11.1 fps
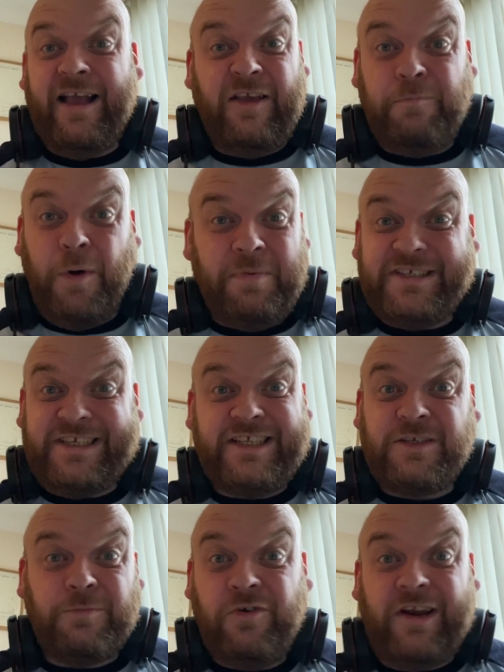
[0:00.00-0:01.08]
You've probably
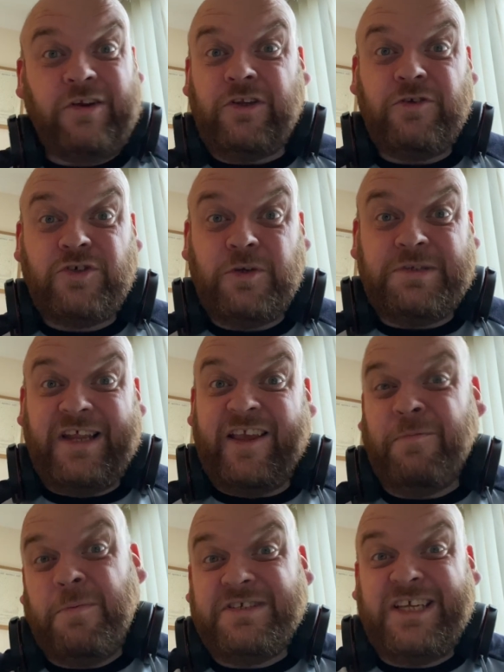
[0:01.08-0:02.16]
seen some already on YouTube
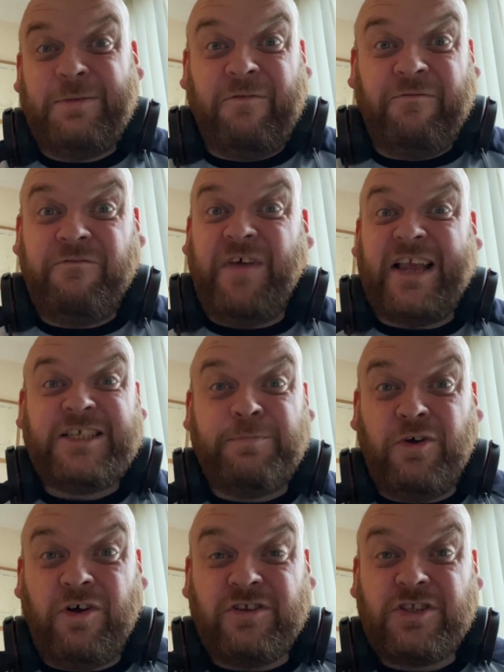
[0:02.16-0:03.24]
today. You've probably seen them on
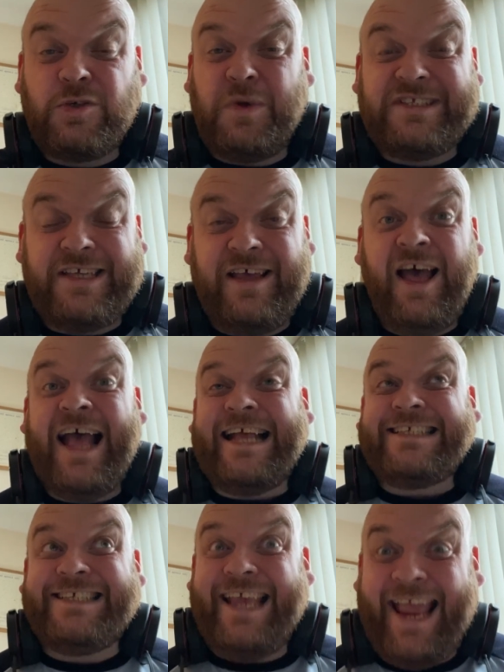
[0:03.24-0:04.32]
Facebook, on Twitter,
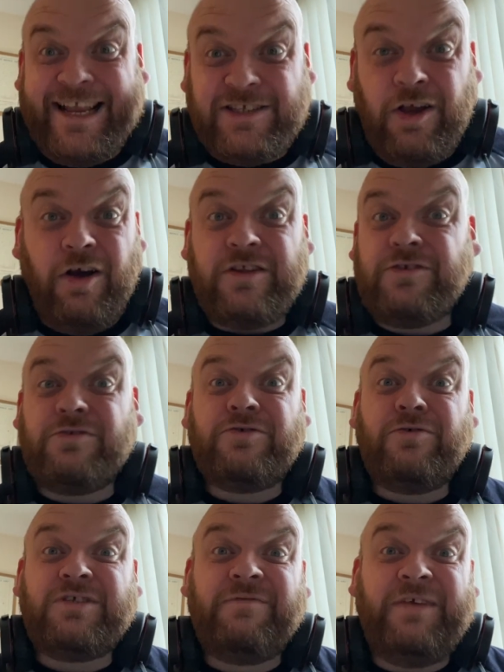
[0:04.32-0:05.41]
TikTok. There's all
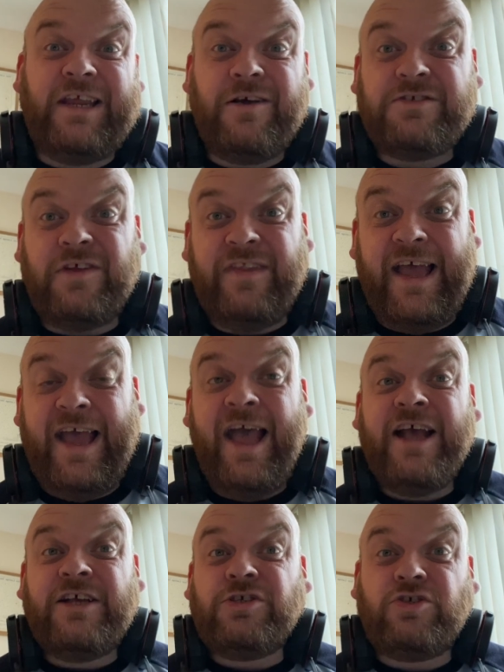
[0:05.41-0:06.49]
sorts of videos on
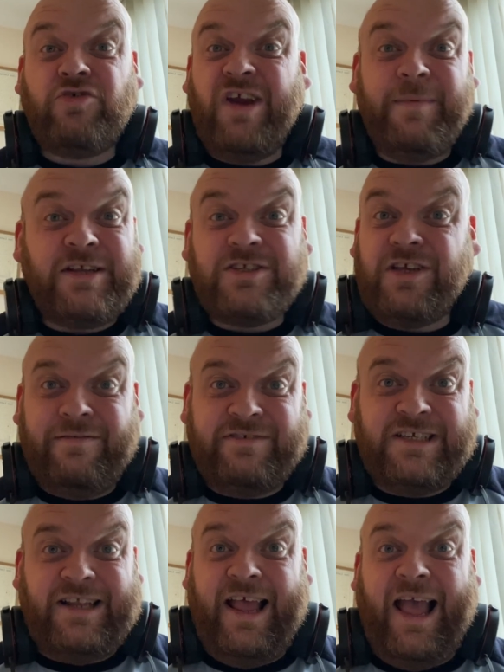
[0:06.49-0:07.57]
there. Streaming
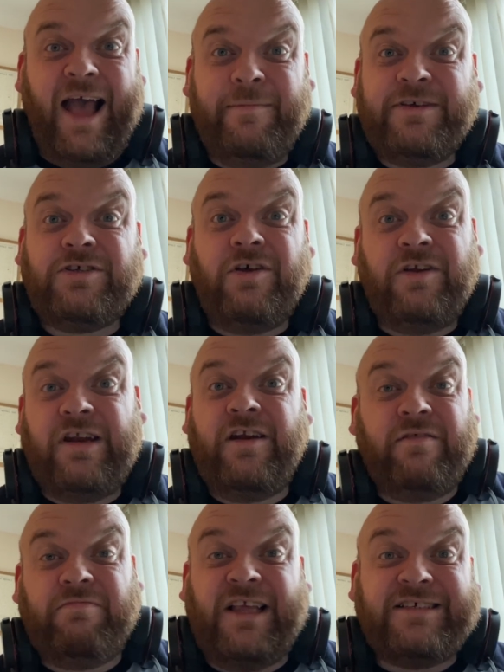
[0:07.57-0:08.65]
services like Amazon
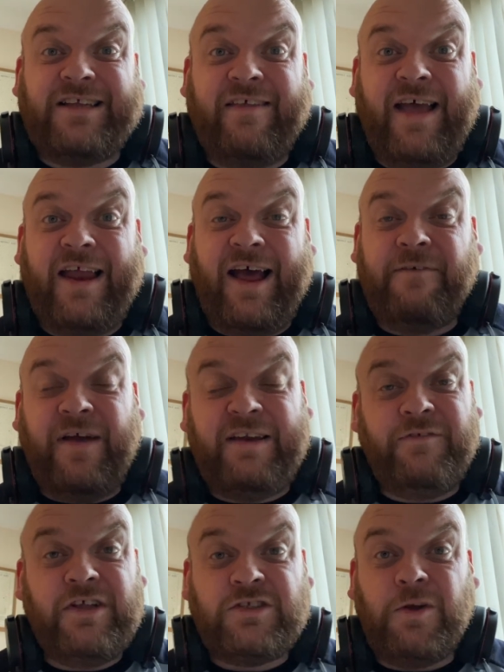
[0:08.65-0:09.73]
and things like that have
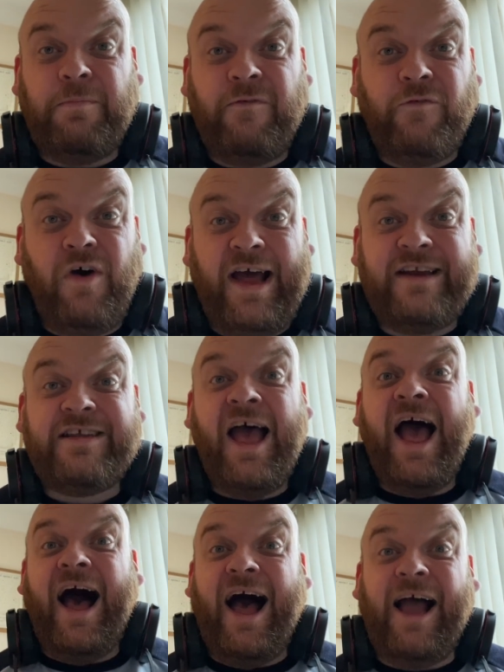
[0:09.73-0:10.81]
adverts on beforehand.
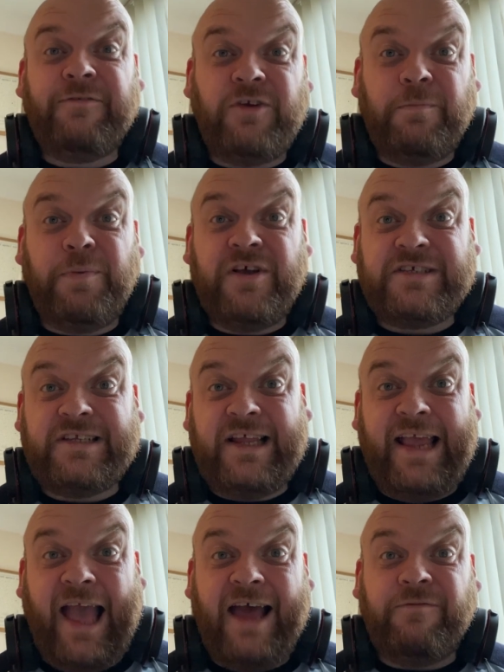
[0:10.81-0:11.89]
I've done
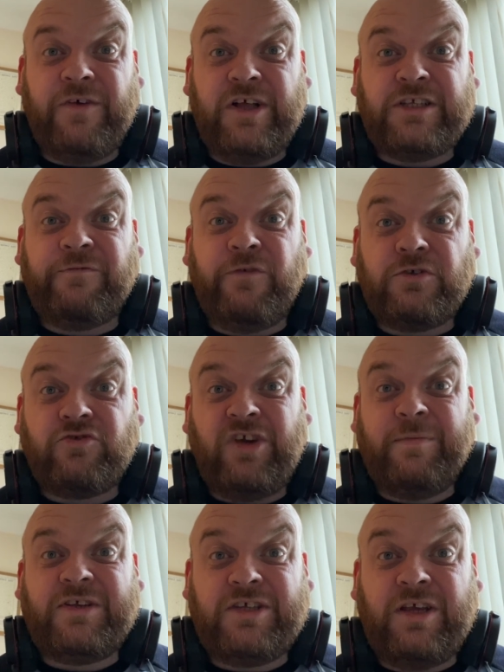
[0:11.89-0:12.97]
personally adverts for
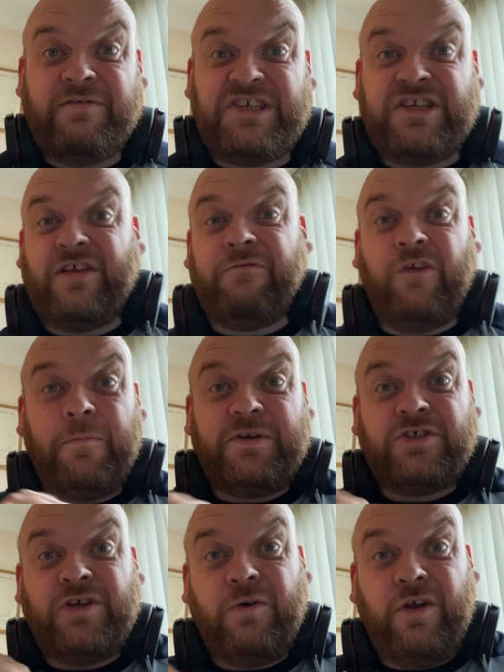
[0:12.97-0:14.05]
streaming services that have not
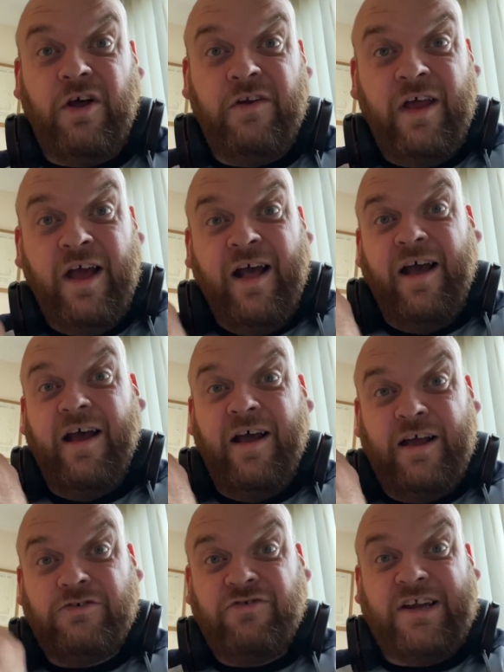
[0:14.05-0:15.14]
been showed on
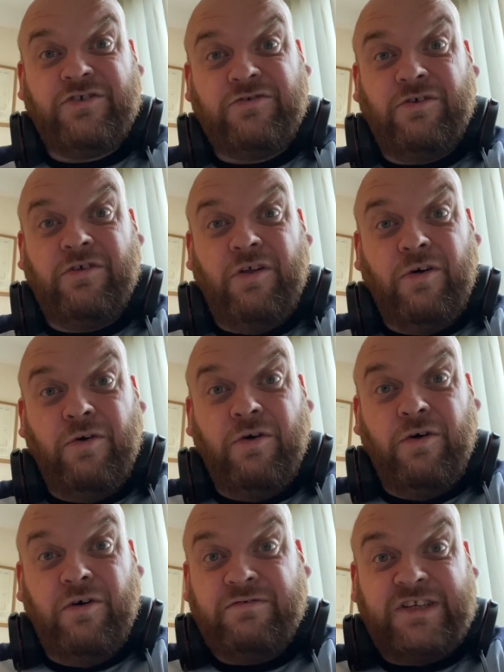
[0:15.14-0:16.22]
terrestrial
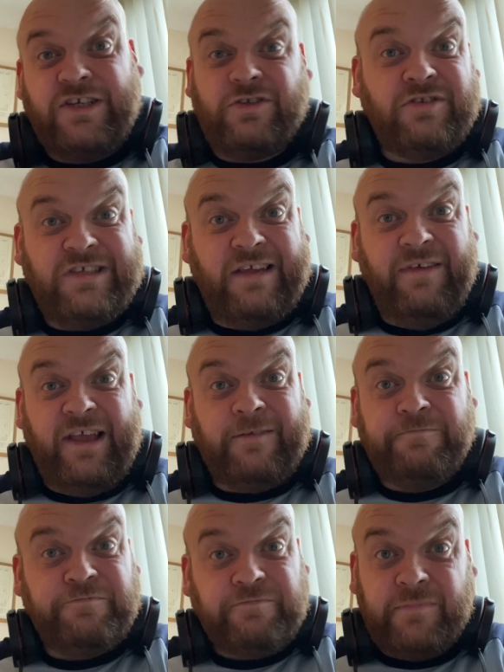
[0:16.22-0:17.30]
or digital
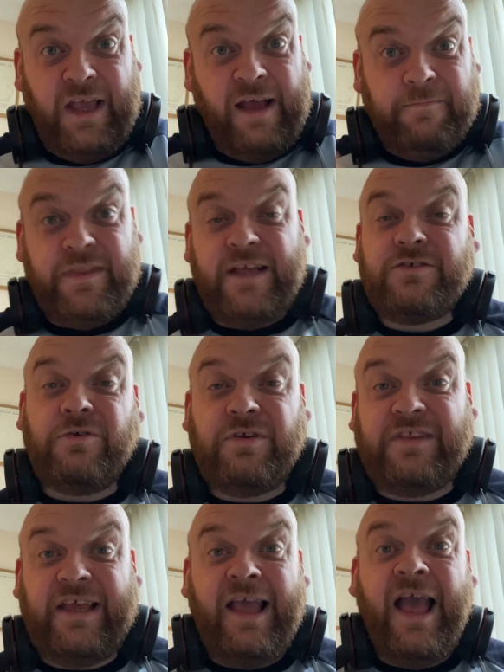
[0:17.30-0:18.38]
TV. Yeah, that sort
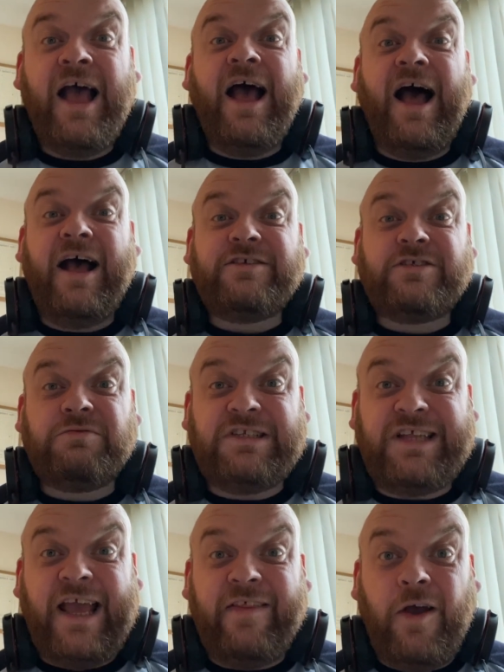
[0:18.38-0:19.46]
of thing. So
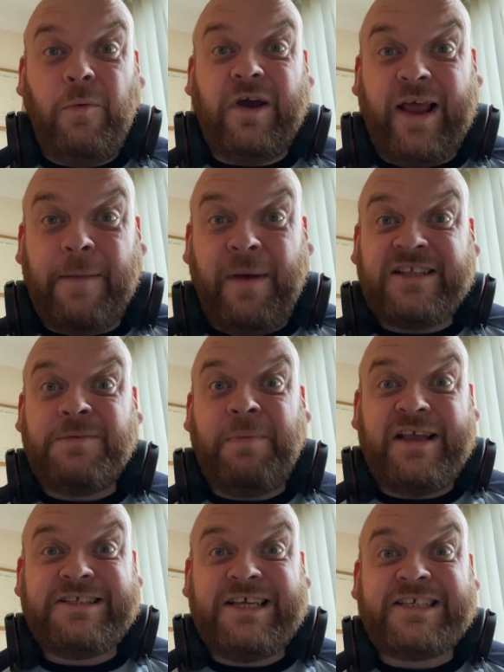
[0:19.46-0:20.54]
today, though, we're going to get back to
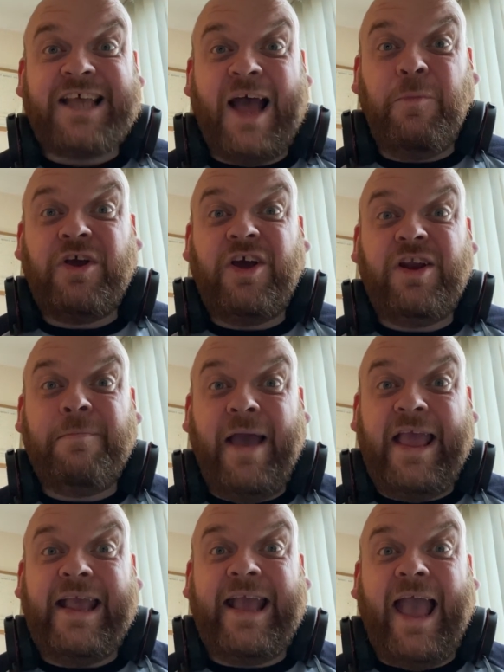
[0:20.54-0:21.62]
basics and we're going to
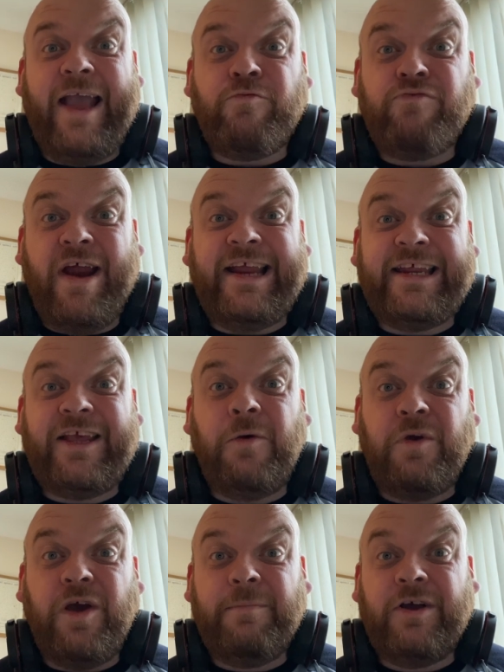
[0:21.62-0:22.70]
make a
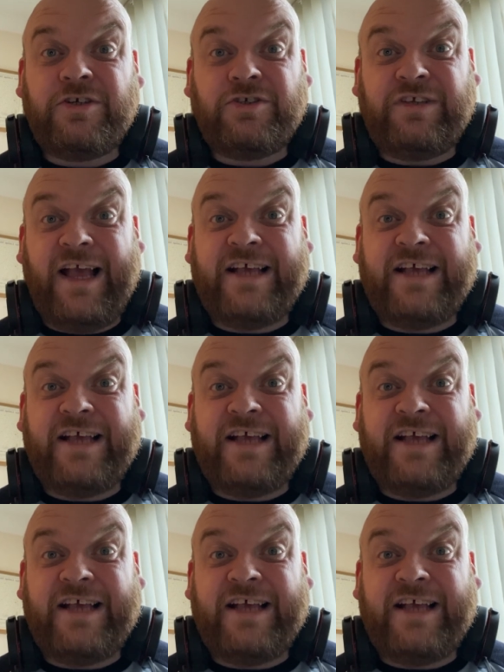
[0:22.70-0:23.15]
radio commercial.